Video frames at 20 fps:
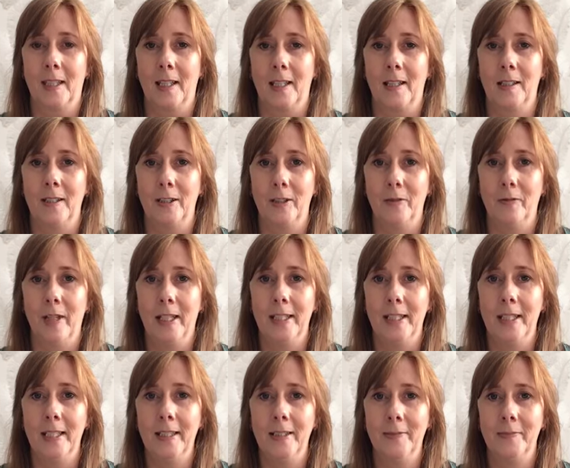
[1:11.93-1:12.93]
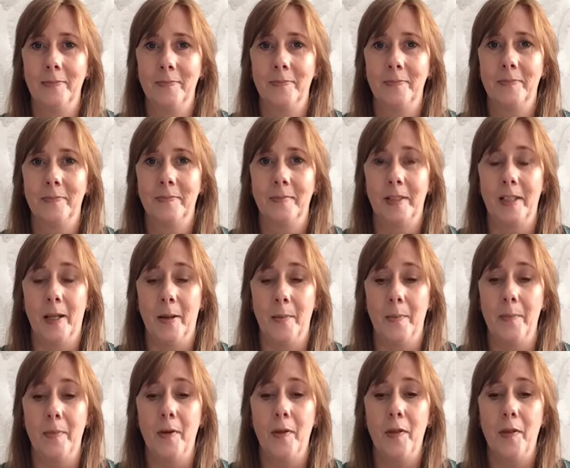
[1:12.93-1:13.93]
Are you ready?
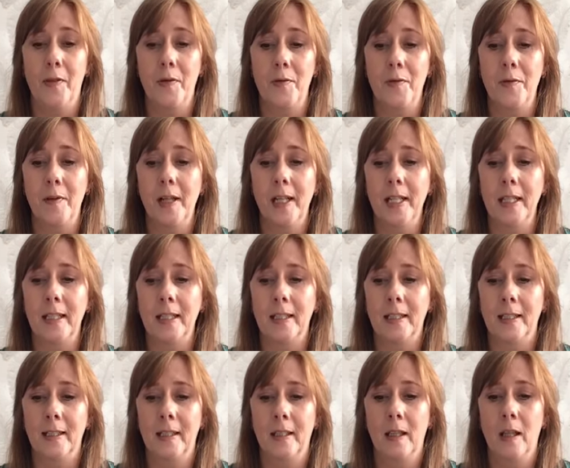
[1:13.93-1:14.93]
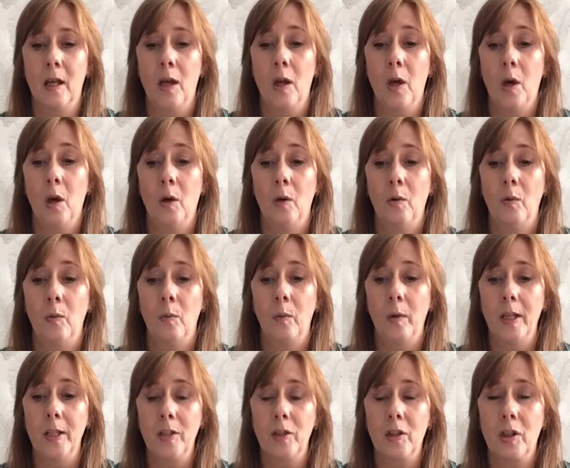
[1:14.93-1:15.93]
Number 3.
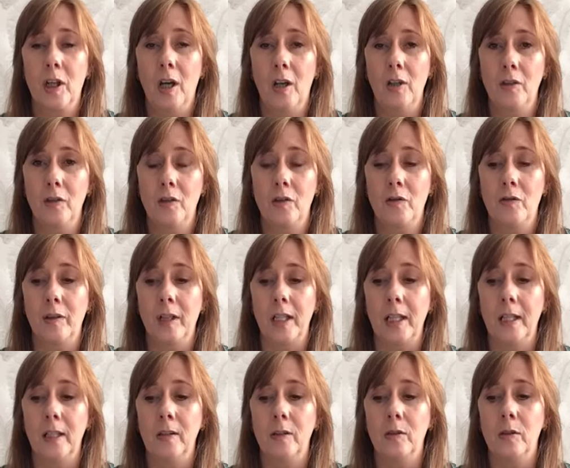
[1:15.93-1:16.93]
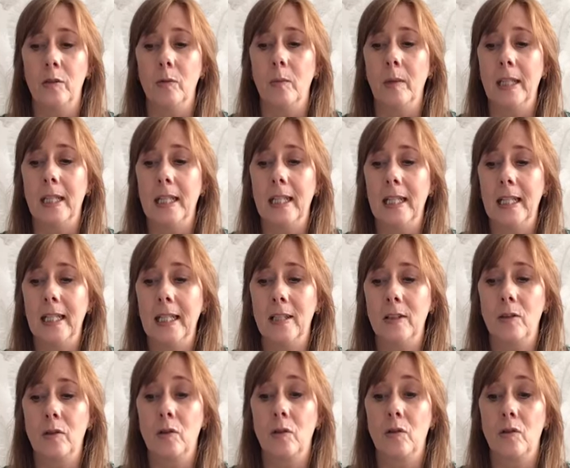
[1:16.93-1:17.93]
Which country do we need
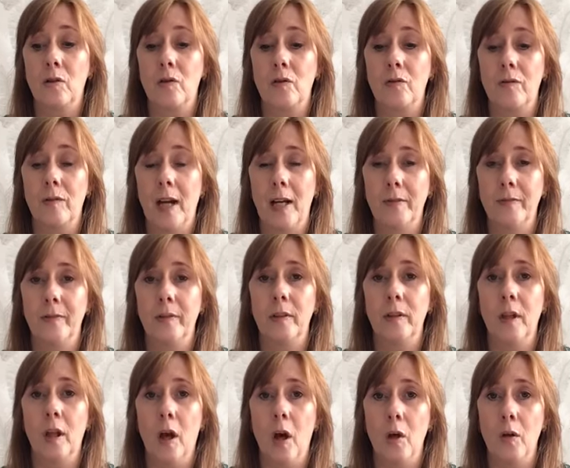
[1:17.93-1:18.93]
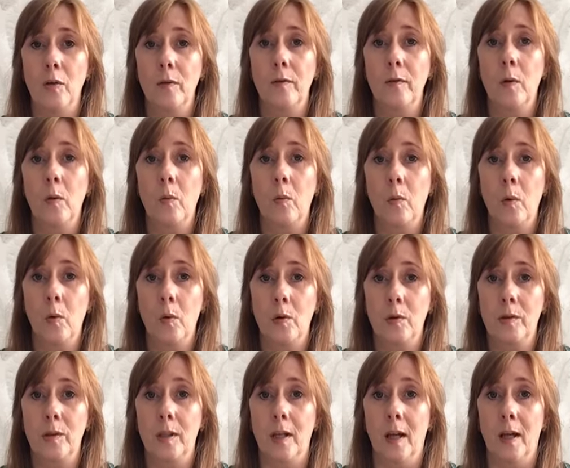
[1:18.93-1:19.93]
to travel over
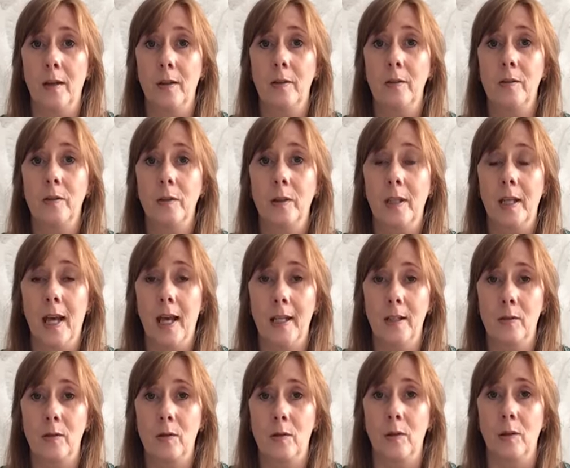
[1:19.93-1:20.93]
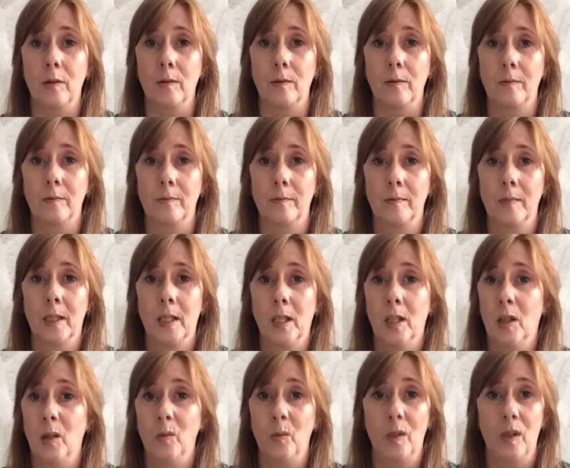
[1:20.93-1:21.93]
water to get to?
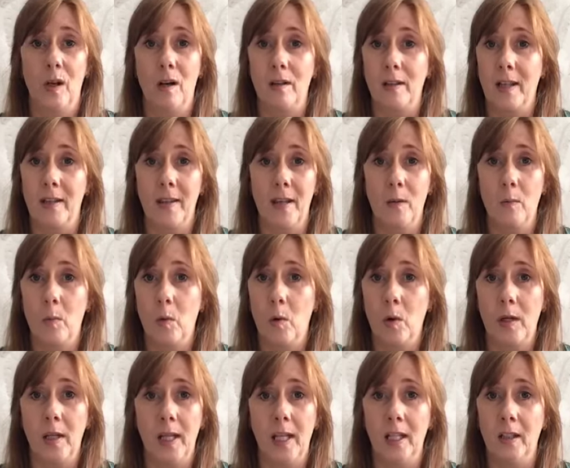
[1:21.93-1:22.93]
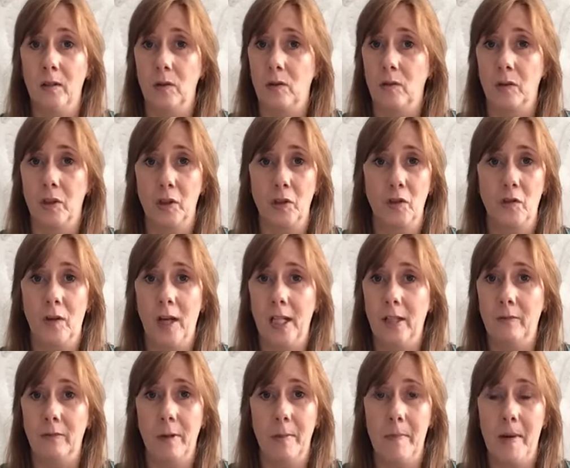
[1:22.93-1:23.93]
We can't get there walking or on a train
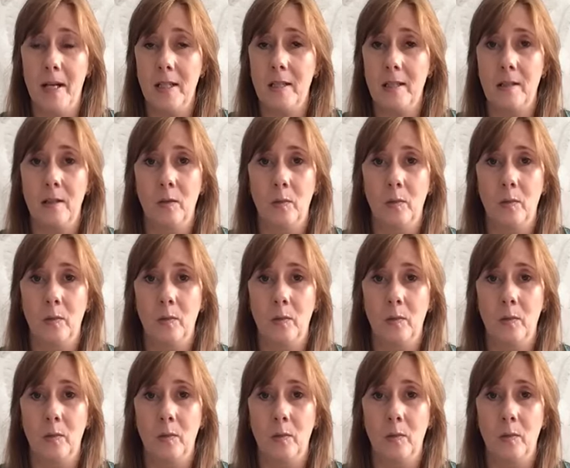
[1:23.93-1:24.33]
or a bus.